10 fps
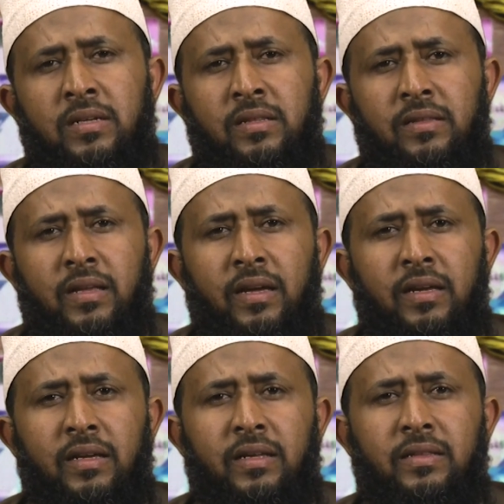
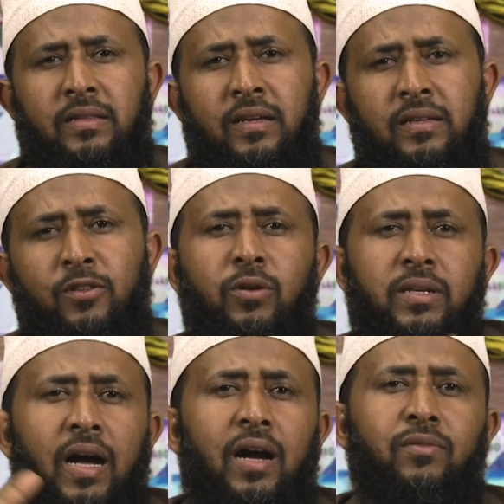they don't
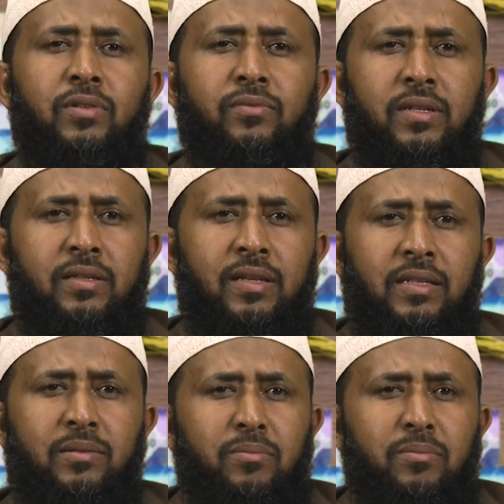have even that.